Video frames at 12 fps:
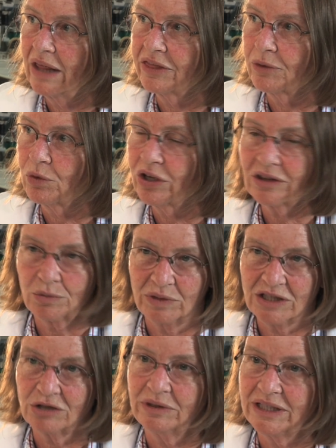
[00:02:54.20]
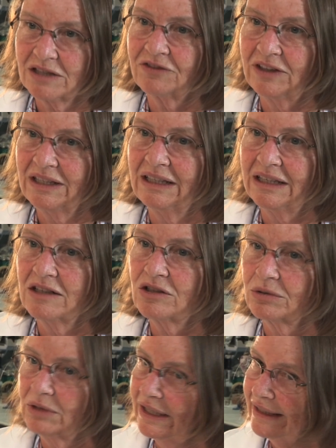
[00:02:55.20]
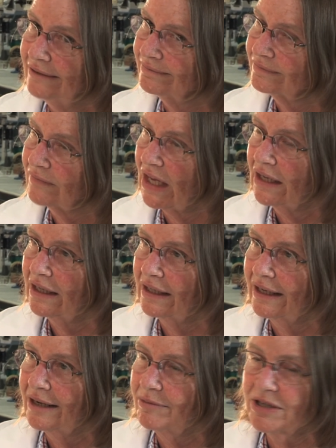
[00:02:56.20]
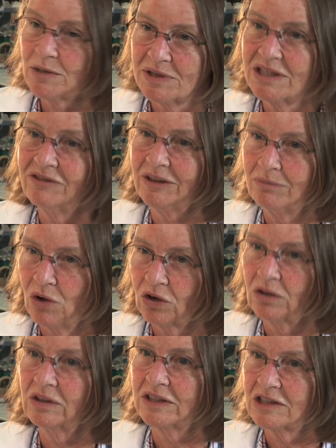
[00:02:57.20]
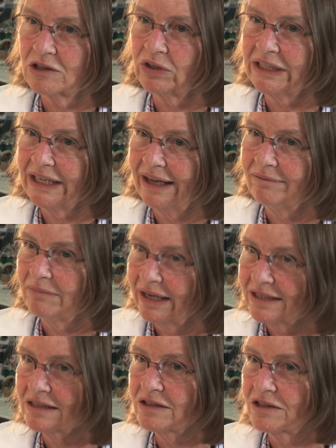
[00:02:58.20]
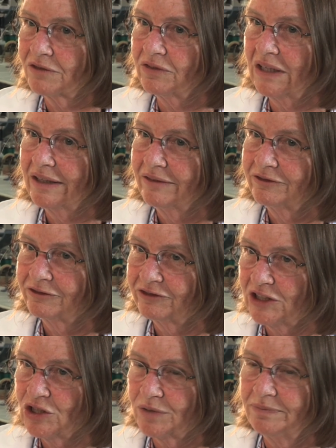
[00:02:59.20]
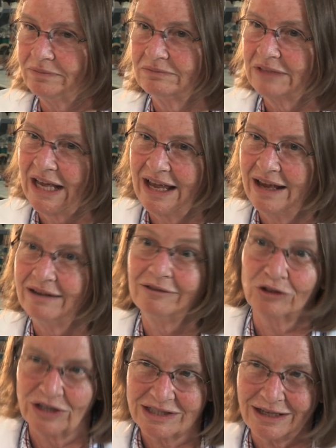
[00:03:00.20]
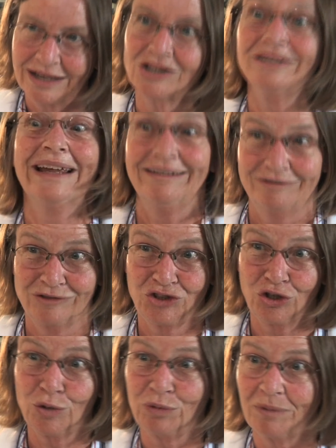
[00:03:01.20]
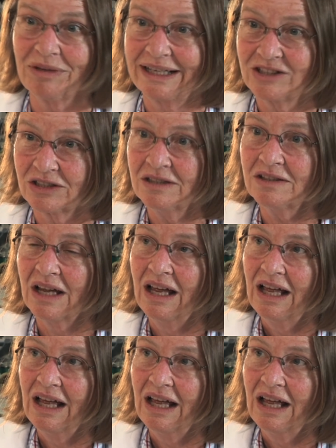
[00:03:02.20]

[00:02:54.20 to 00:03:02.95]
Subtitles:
the work that we're doing is feeding into a specific model that's looking at maintenance of fish and crustacean and turtle populations.